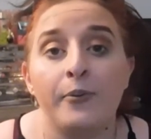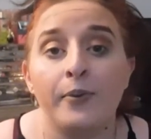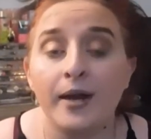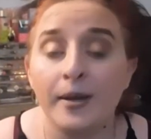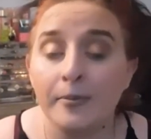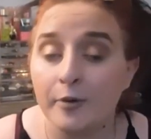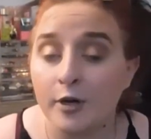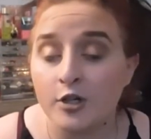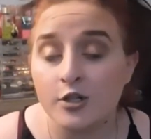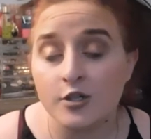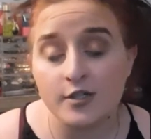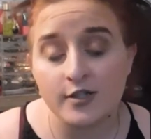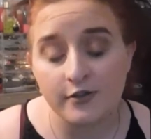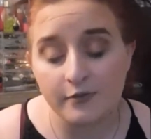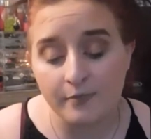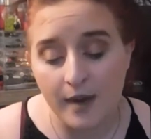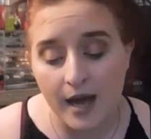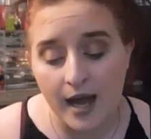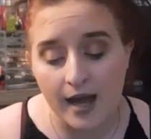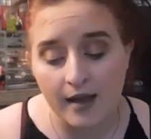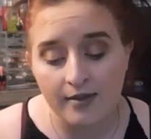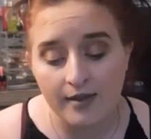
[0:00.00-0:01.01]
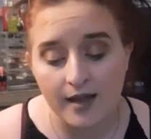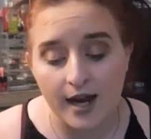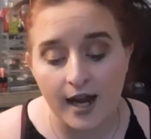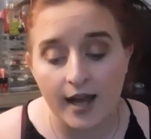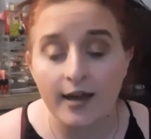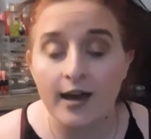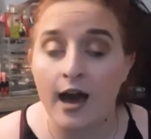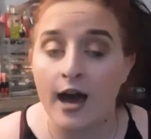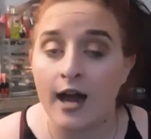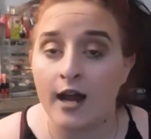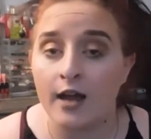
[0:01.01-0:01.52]
repurchase of mine that I
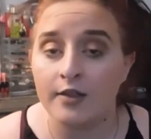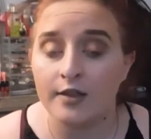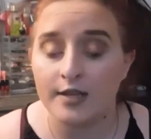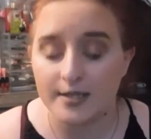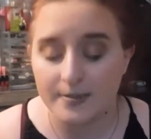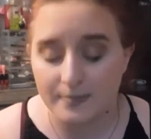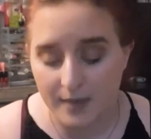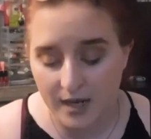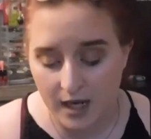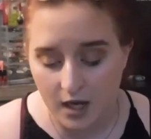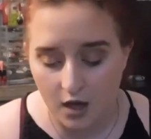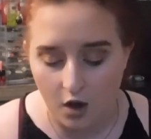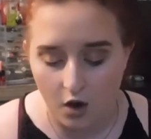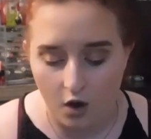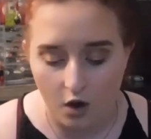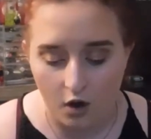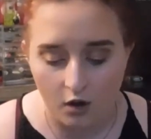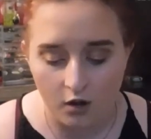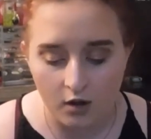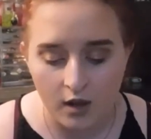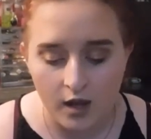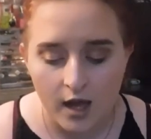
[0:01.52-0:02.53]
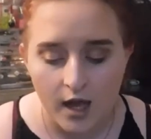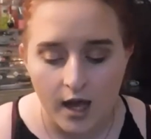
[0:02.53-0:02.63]
got on this mini haul.